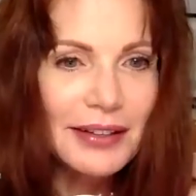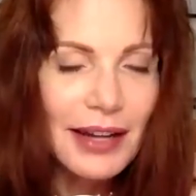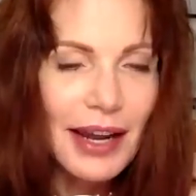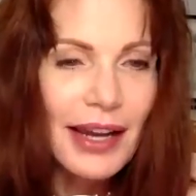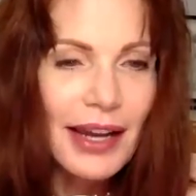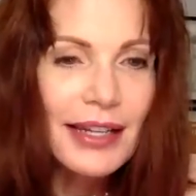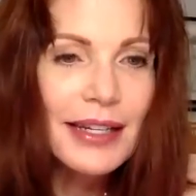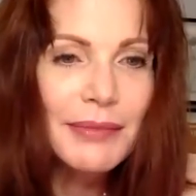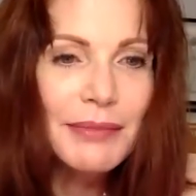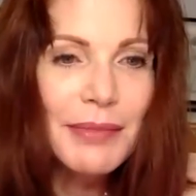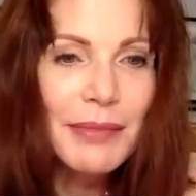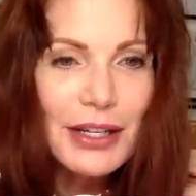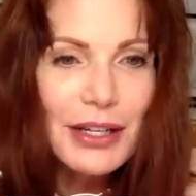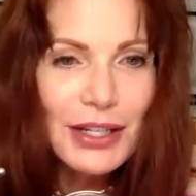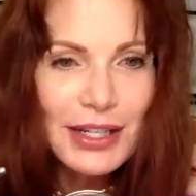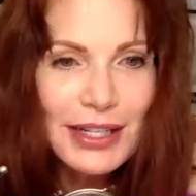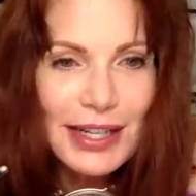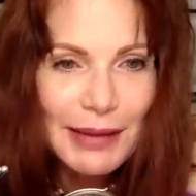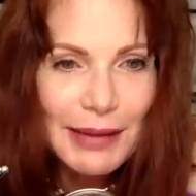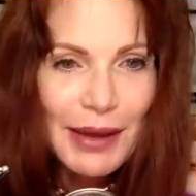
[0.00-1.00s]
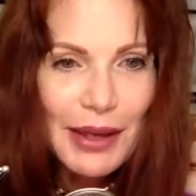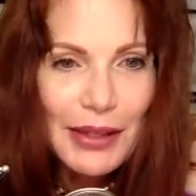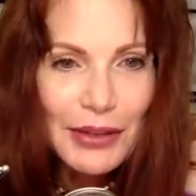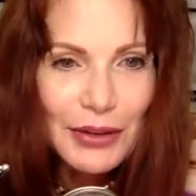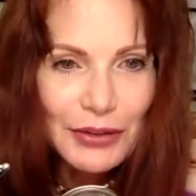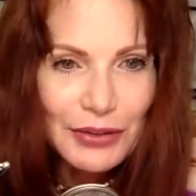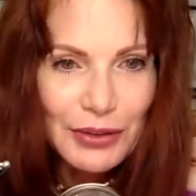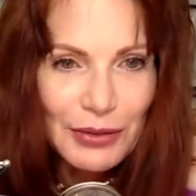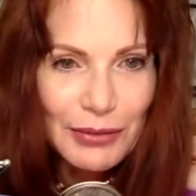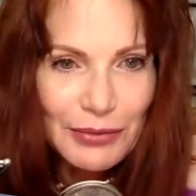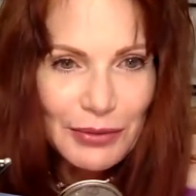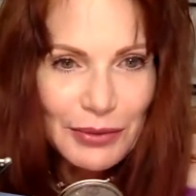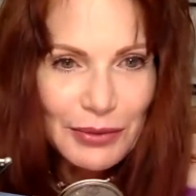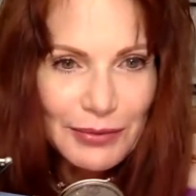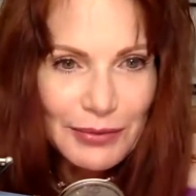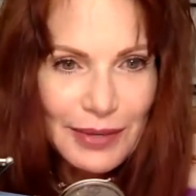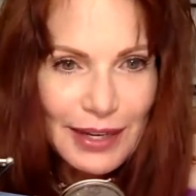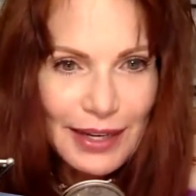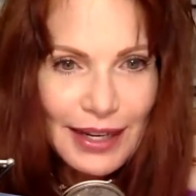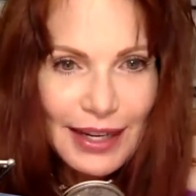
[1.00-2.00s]
I did mention Daymethyl tripped with
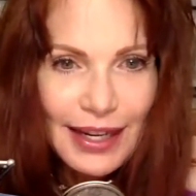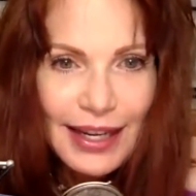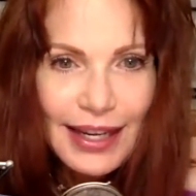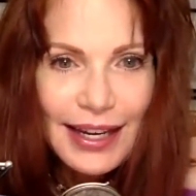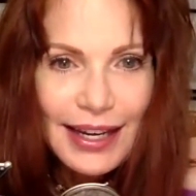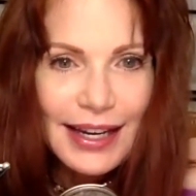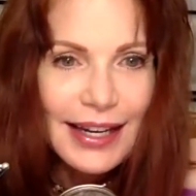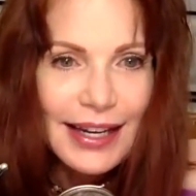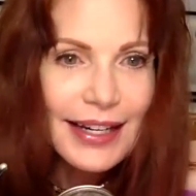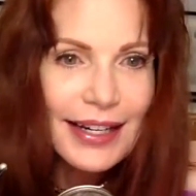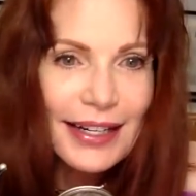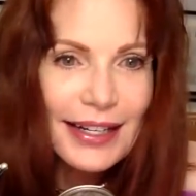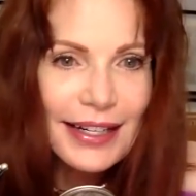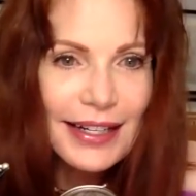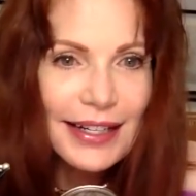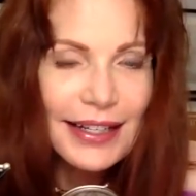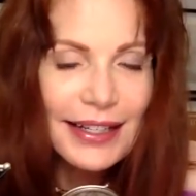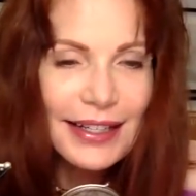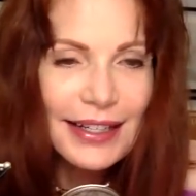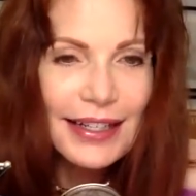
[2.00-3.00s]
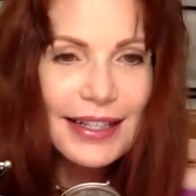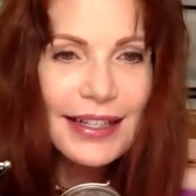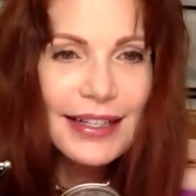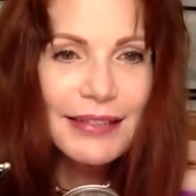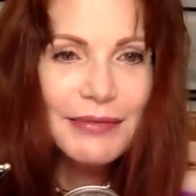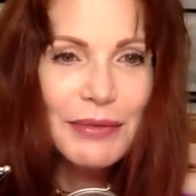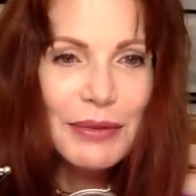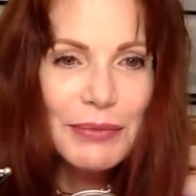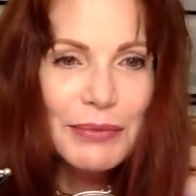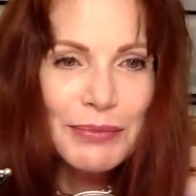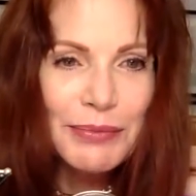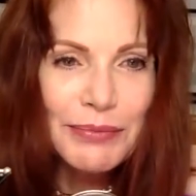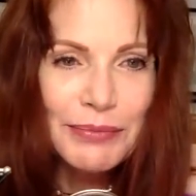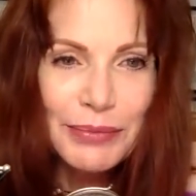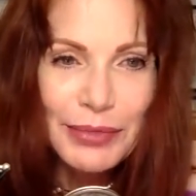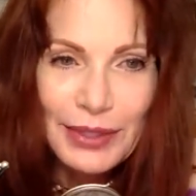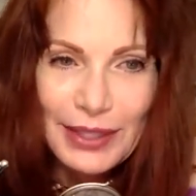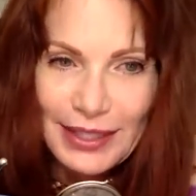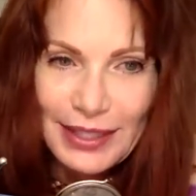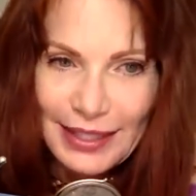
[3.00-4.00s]
me. He
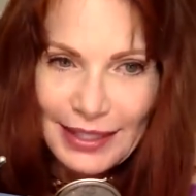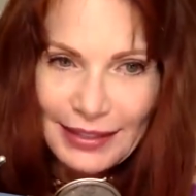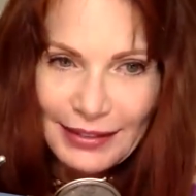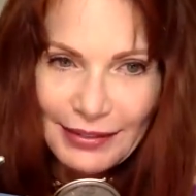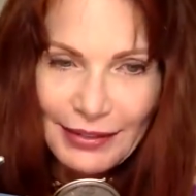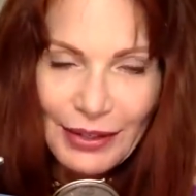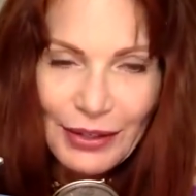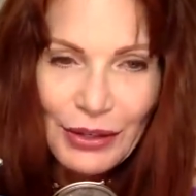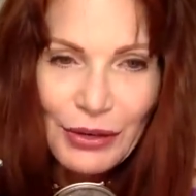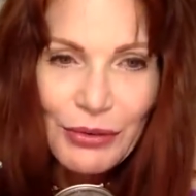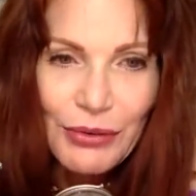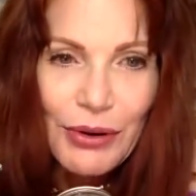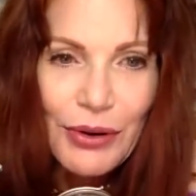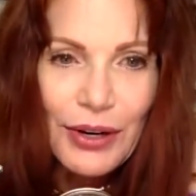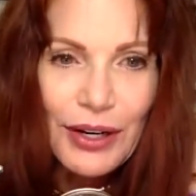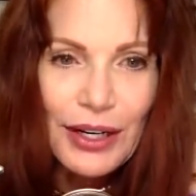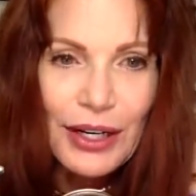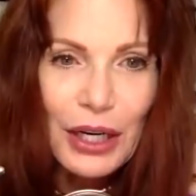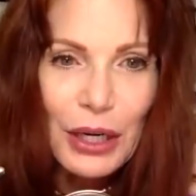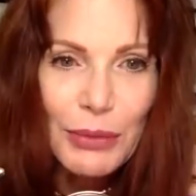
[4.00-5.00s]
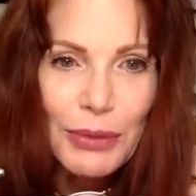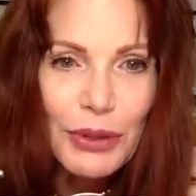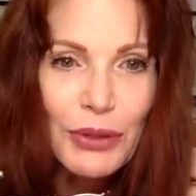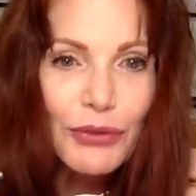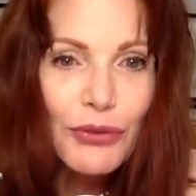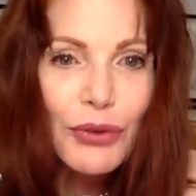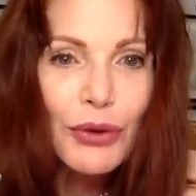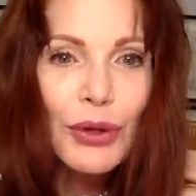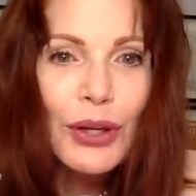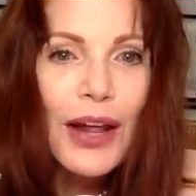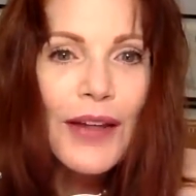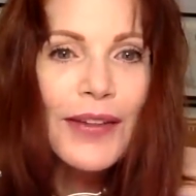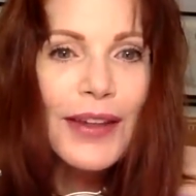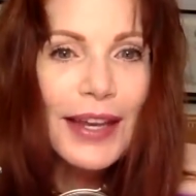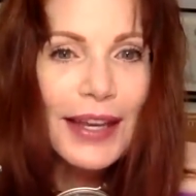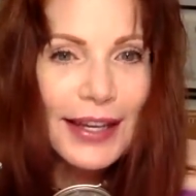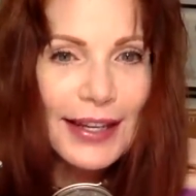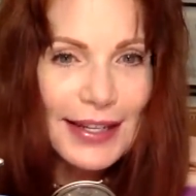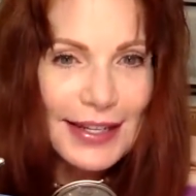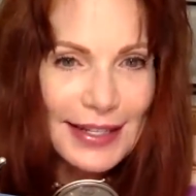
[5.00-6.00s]
puts a quote in here, but the fool on the
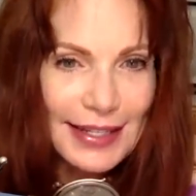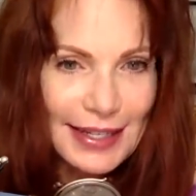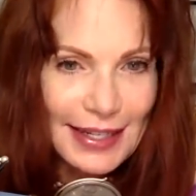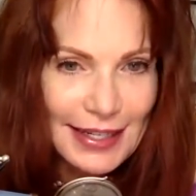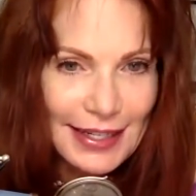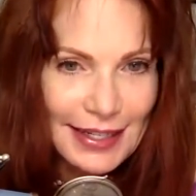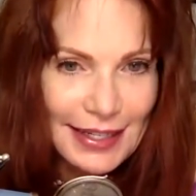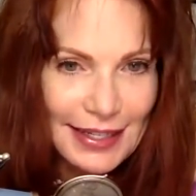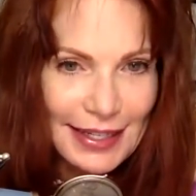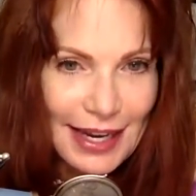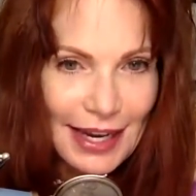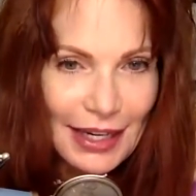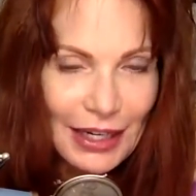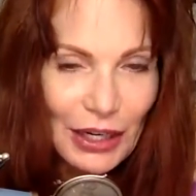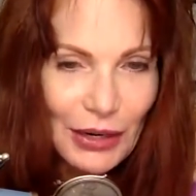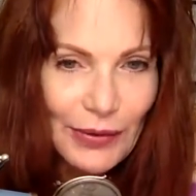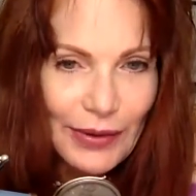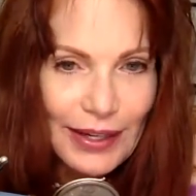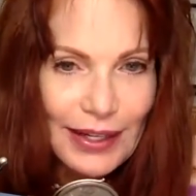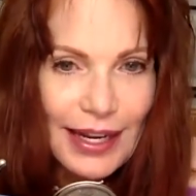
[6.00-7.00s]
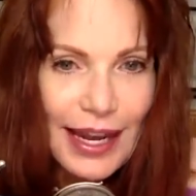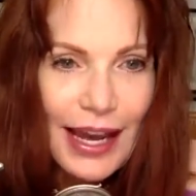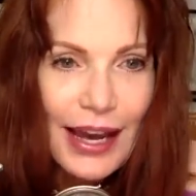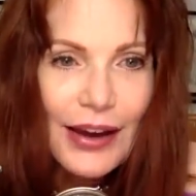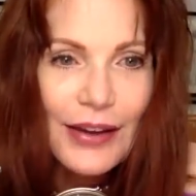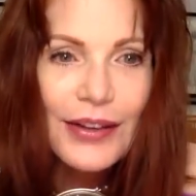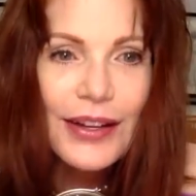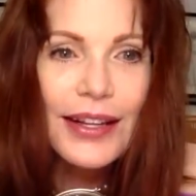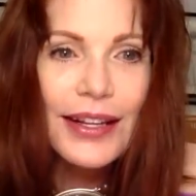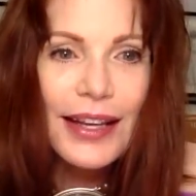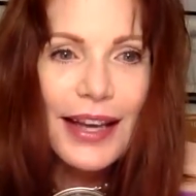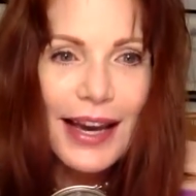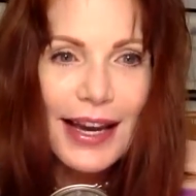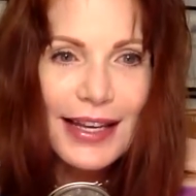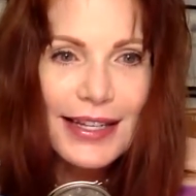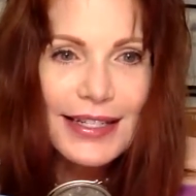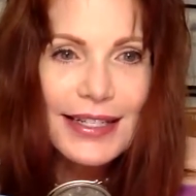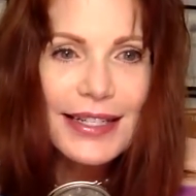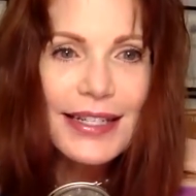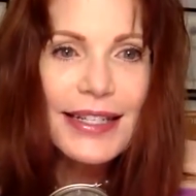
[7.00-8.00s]
hill sees the sun going down and the
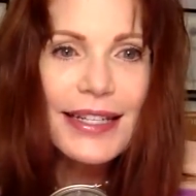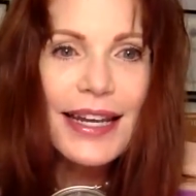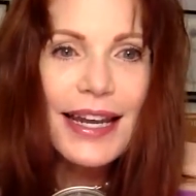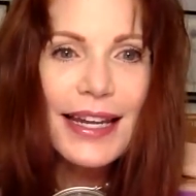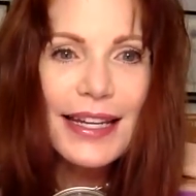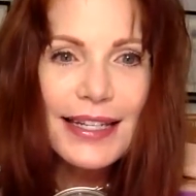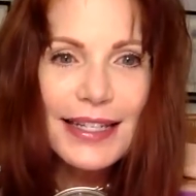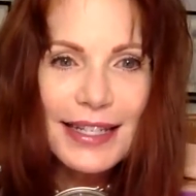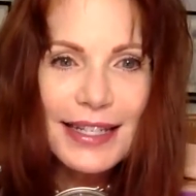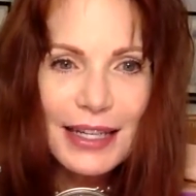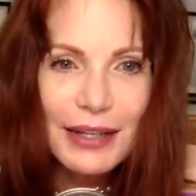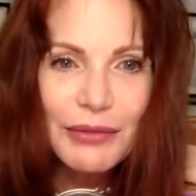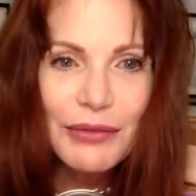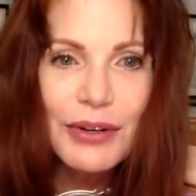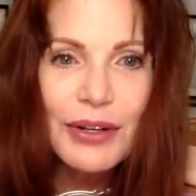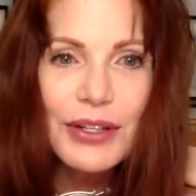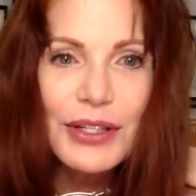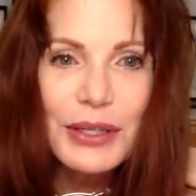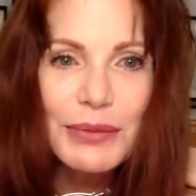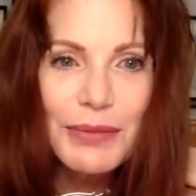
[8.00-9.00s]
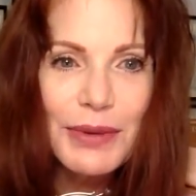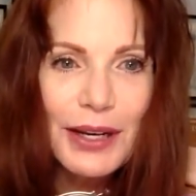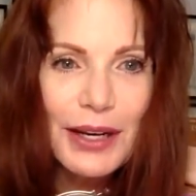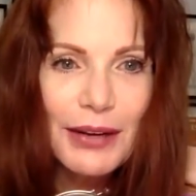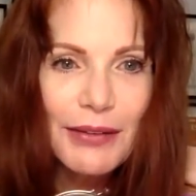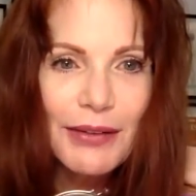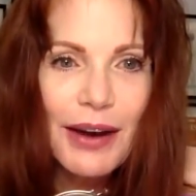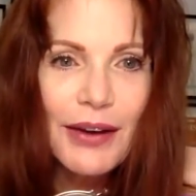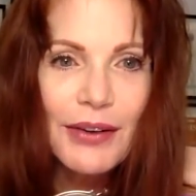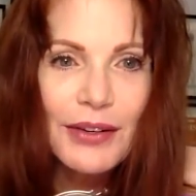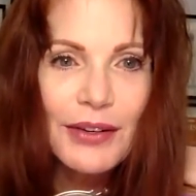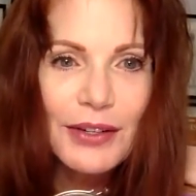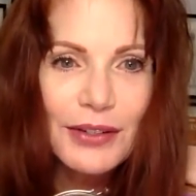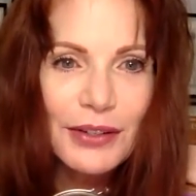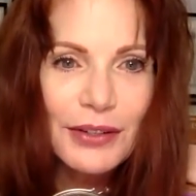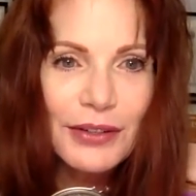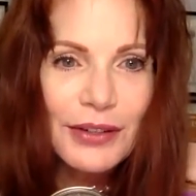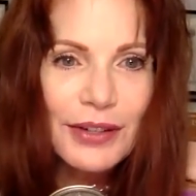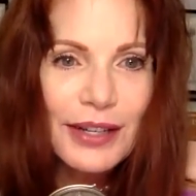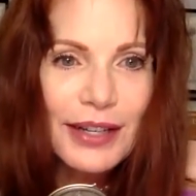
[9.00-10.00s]
eyes in his head see the world spinning round. True.